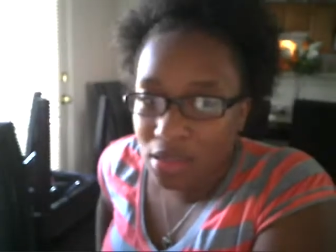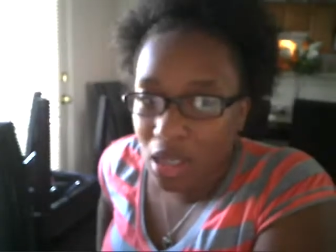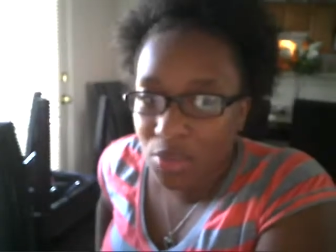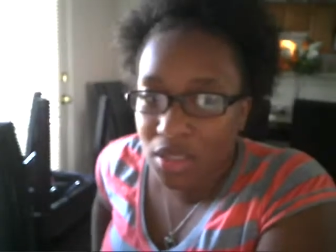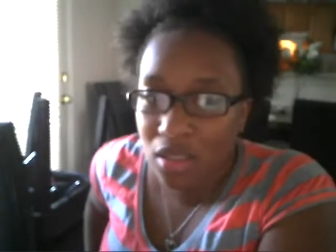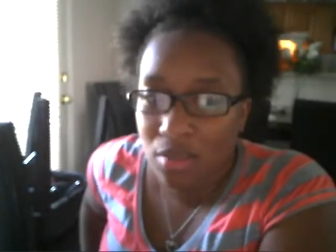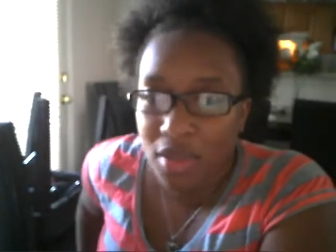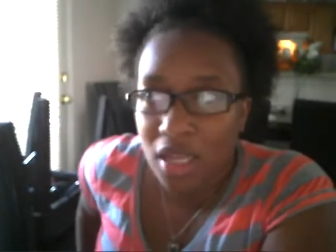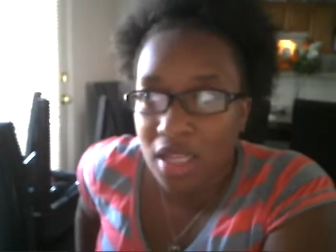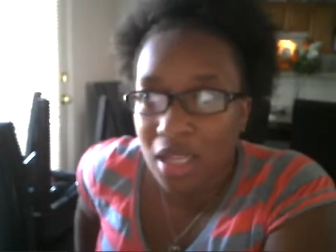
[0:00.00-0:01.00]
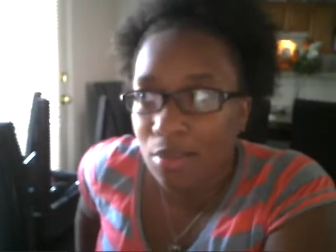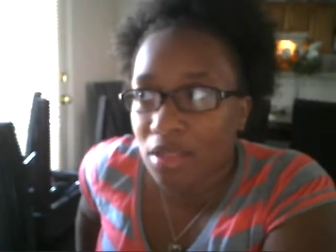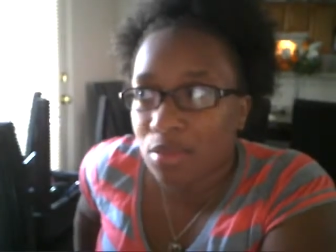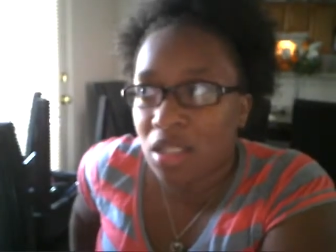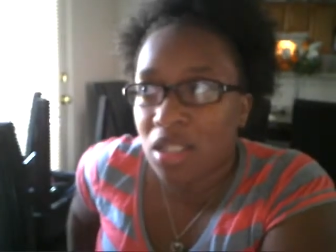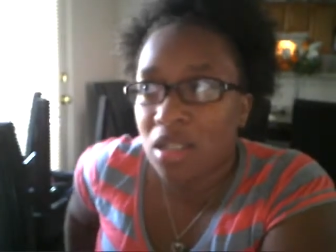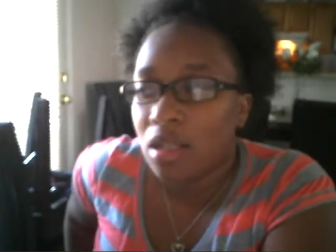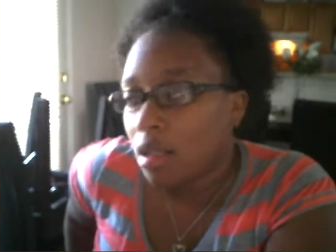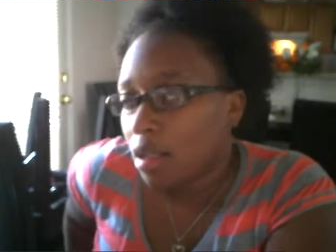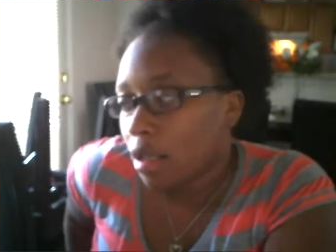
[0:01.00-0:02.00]
so I wasn't going to pay that much money
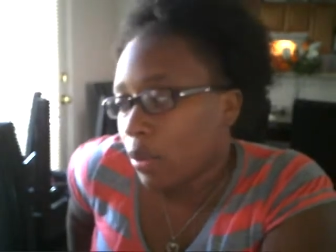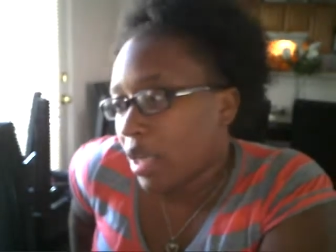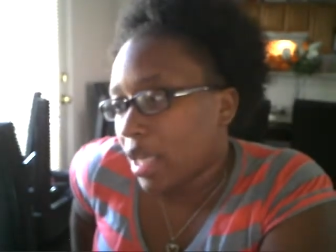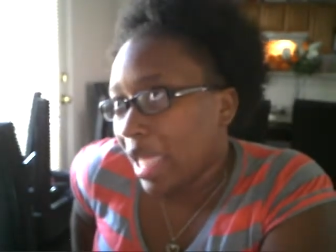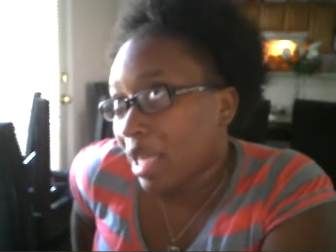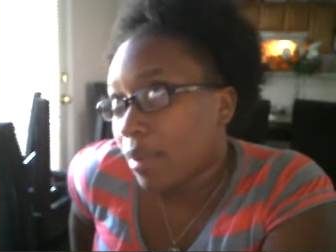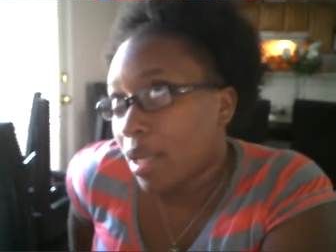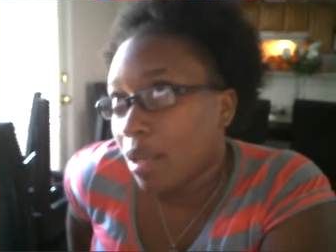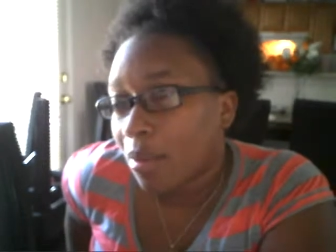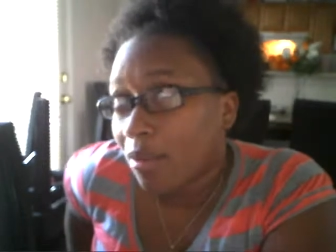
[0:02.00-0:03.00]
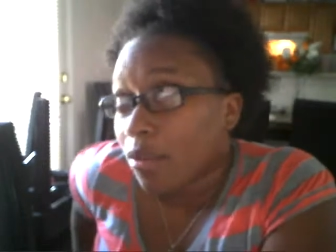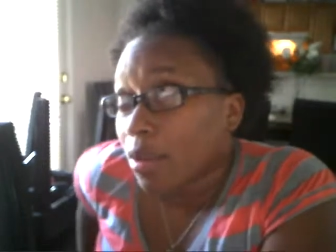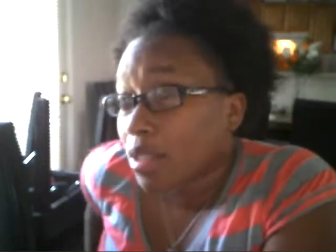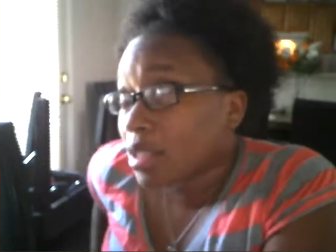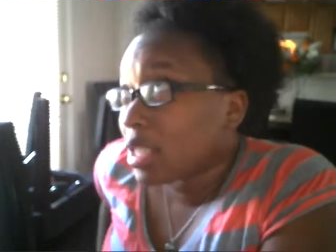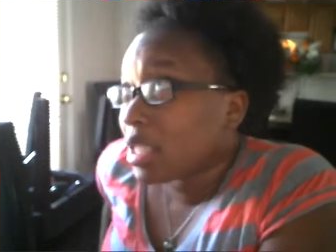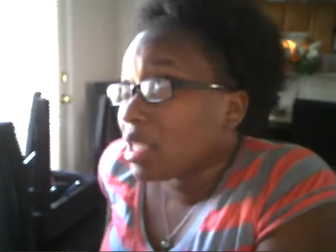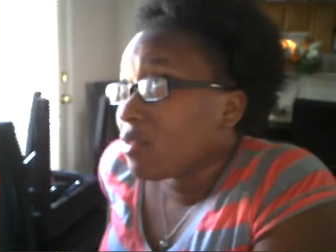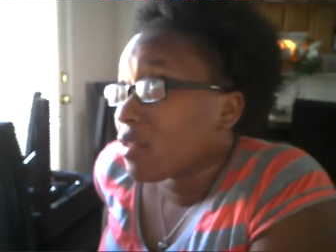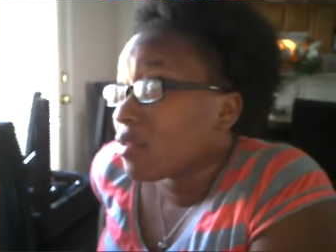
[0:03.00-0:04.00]
when I could pay what
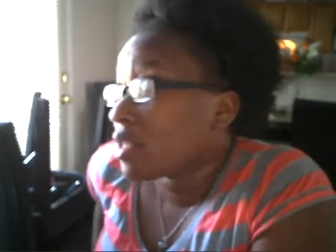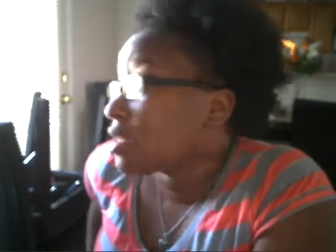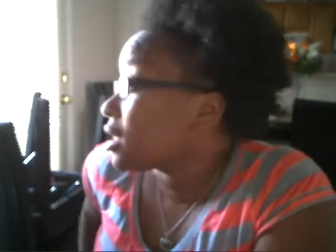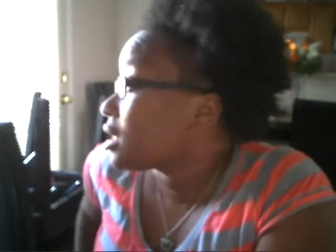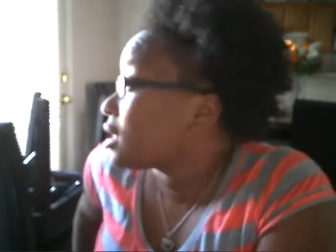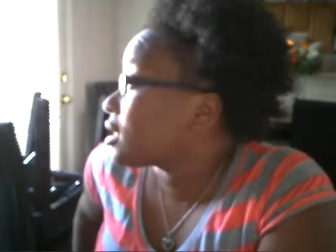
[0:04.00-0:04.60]
14 15 16